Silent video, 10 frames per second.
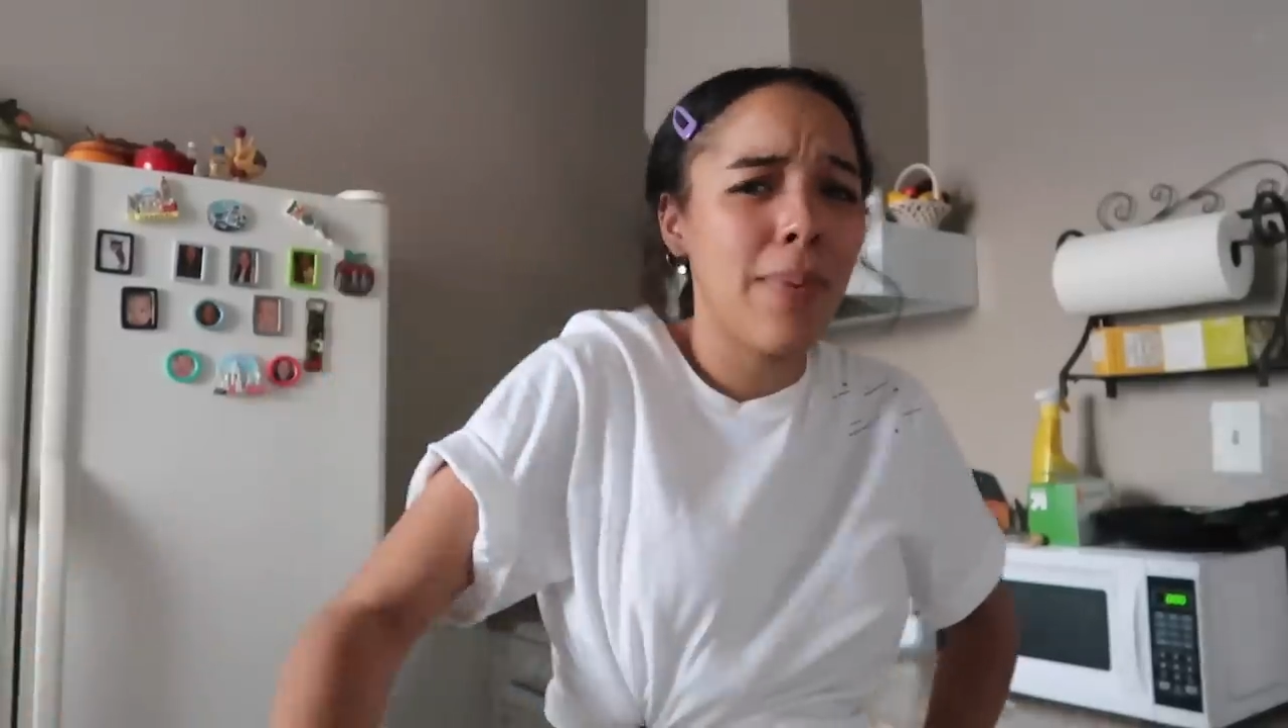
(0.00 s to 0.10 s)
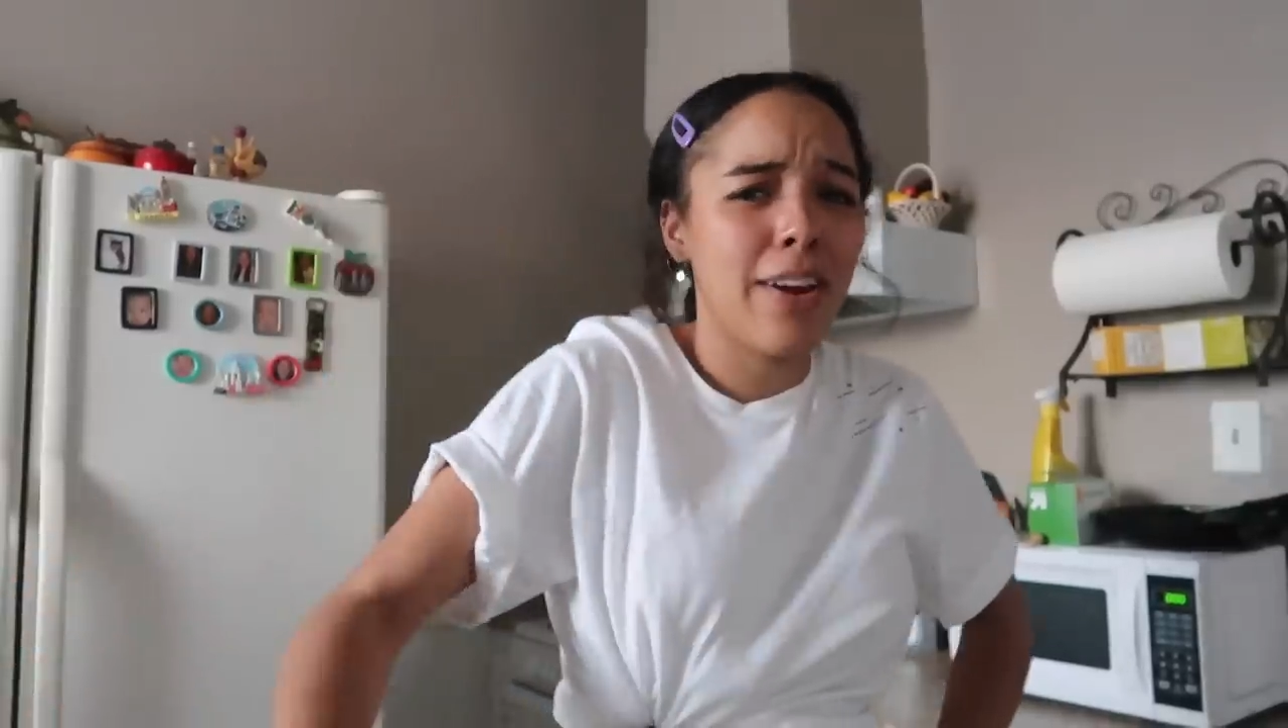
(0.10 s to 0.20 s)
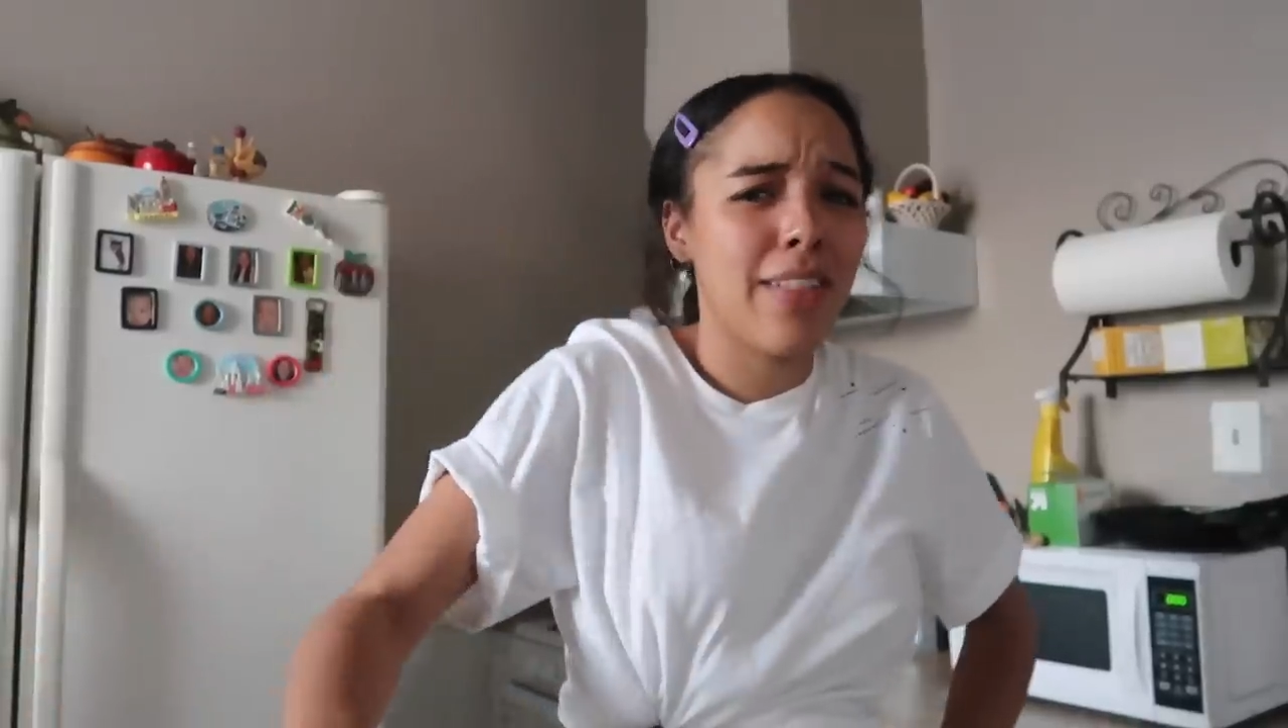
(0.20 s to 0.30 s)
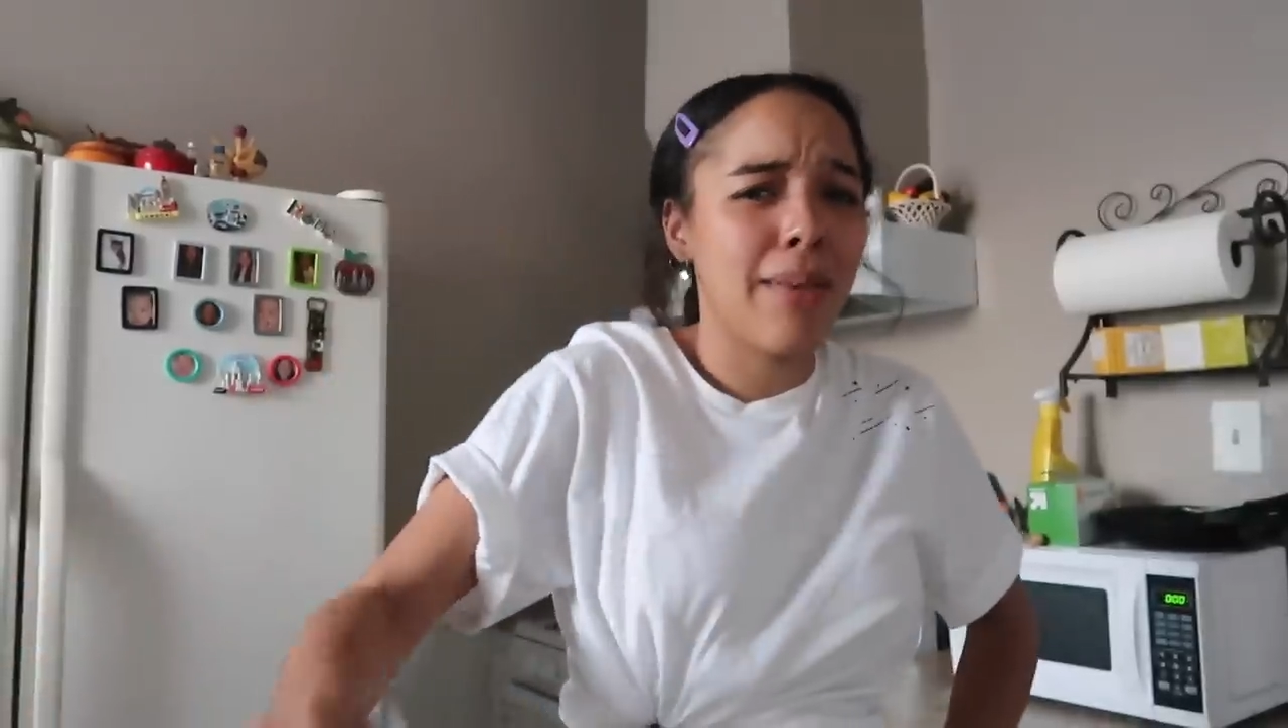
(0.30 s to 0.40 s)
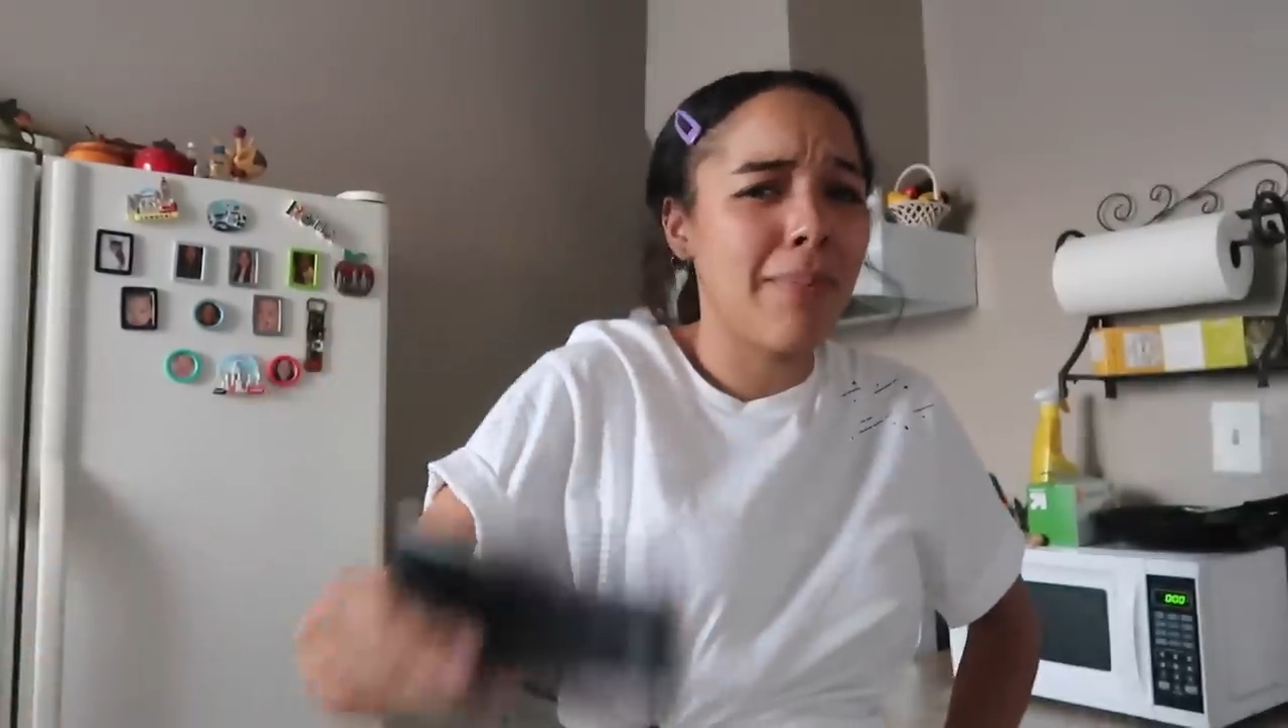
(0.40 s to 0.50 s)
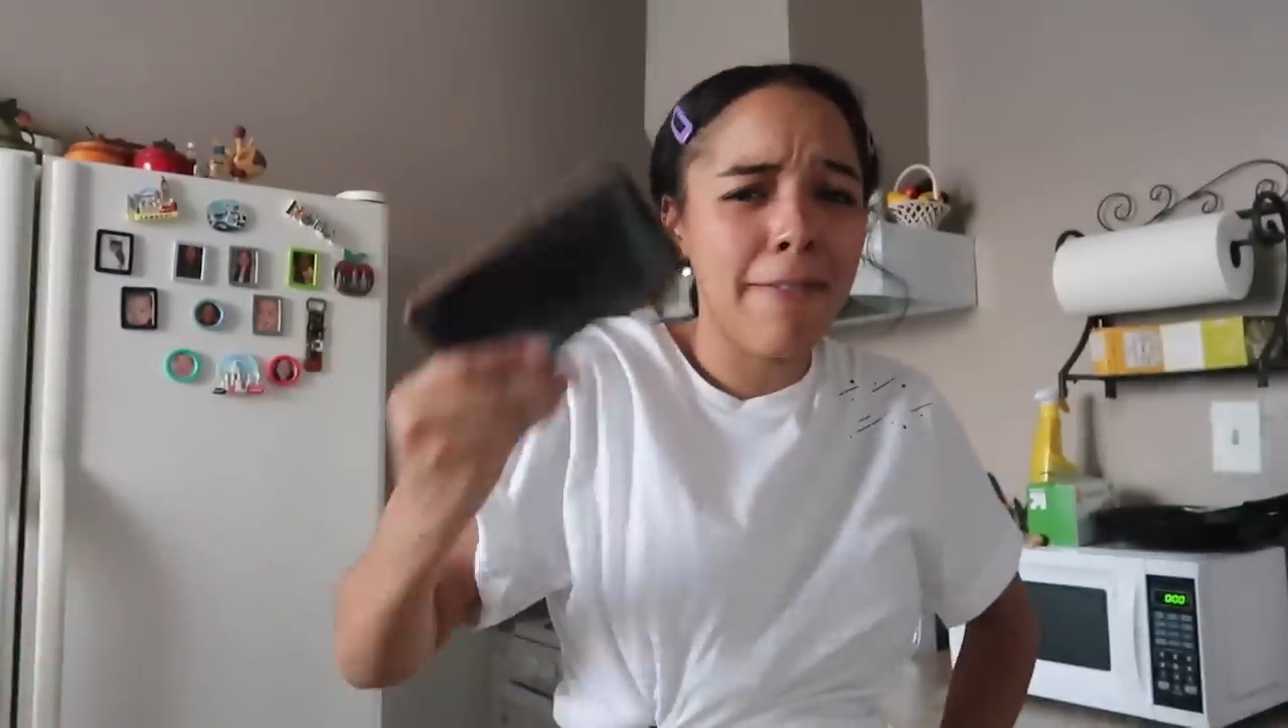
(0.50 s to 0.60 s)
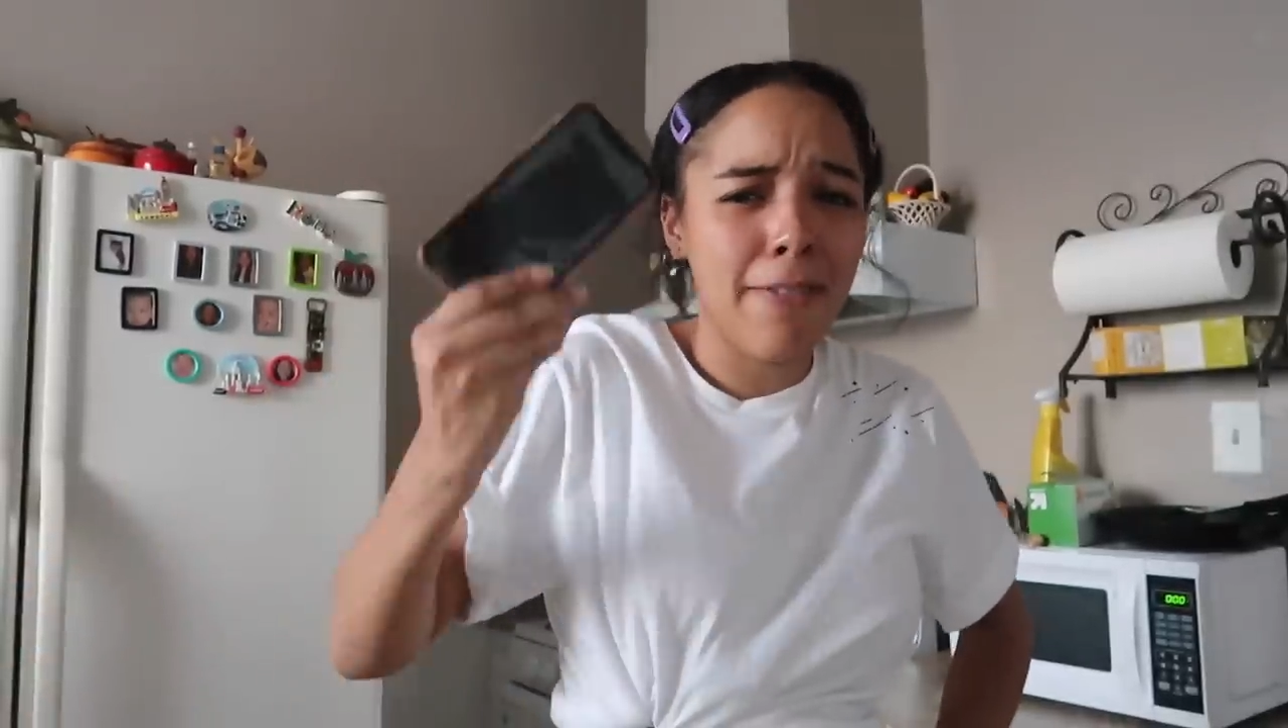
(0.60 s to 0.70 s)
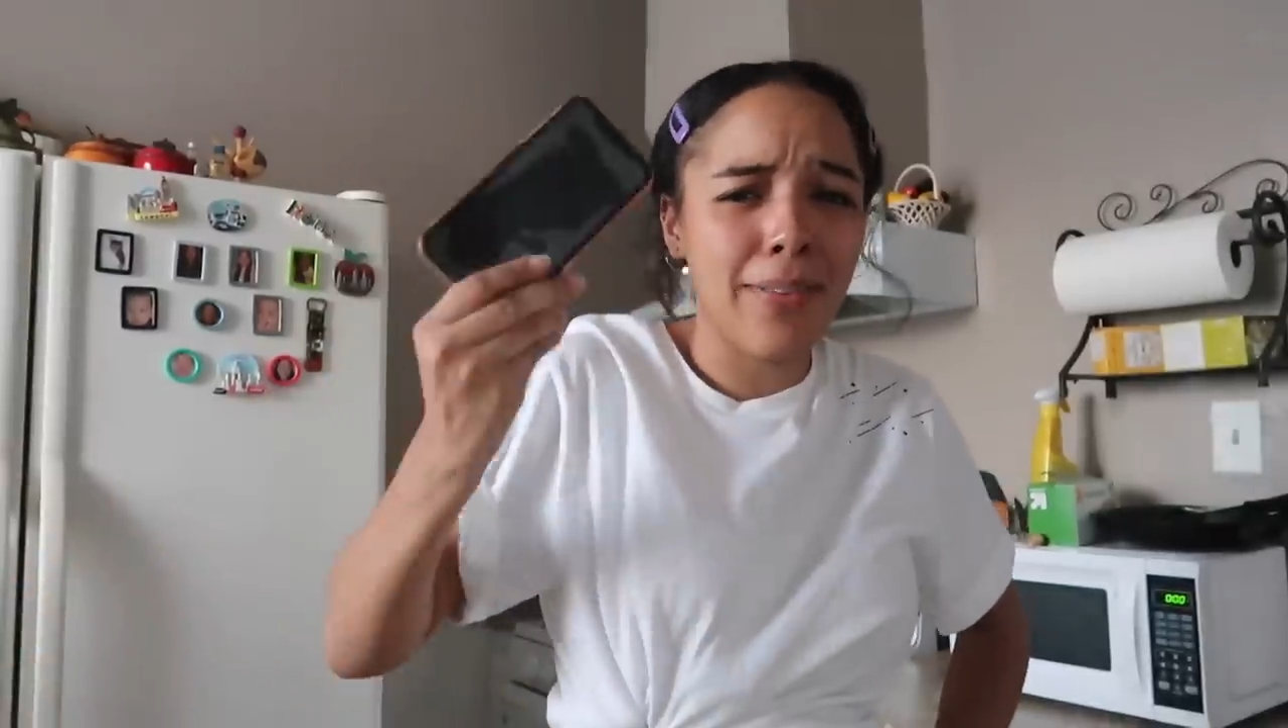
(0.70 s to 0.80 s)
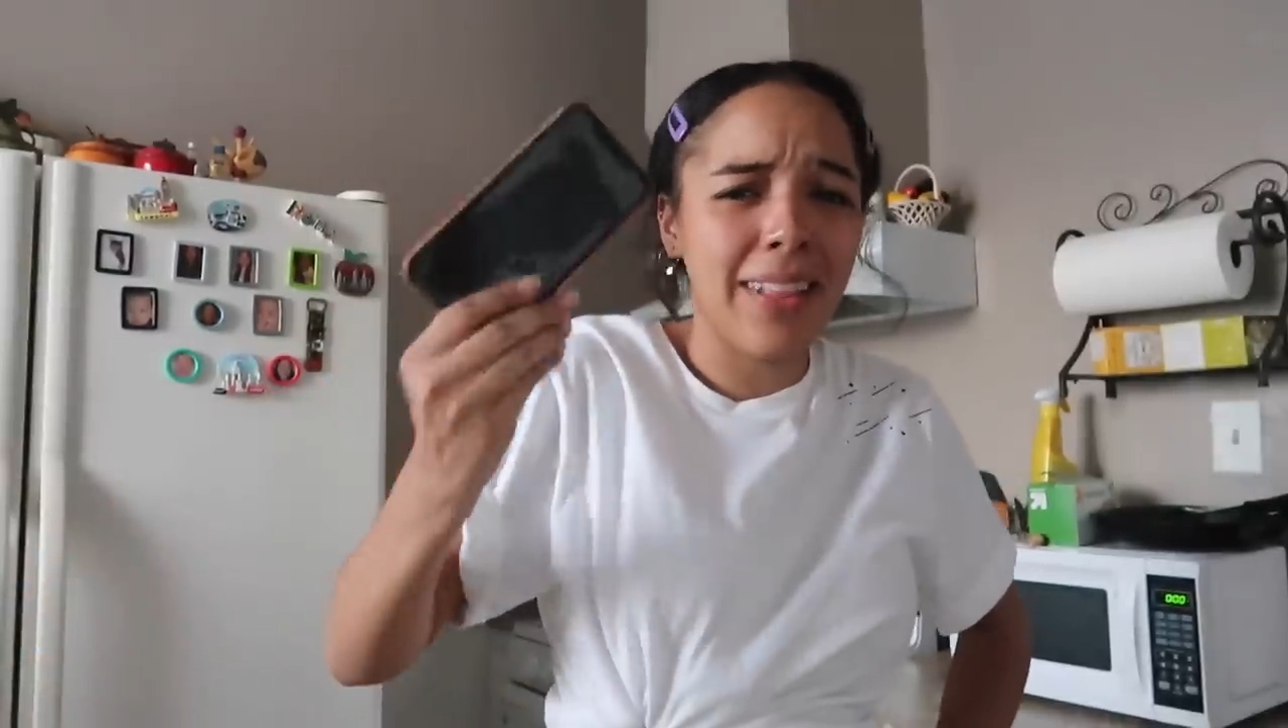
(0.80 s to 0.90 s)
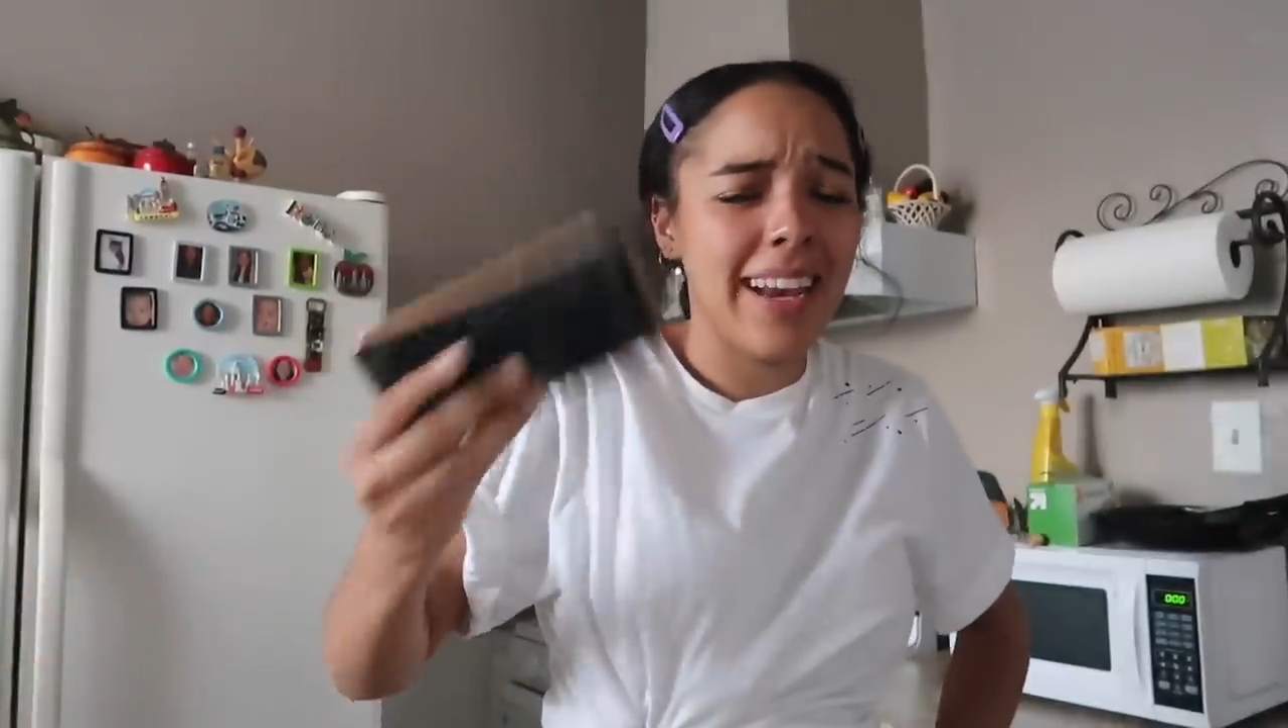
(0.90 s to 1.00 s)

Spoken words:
better than my phone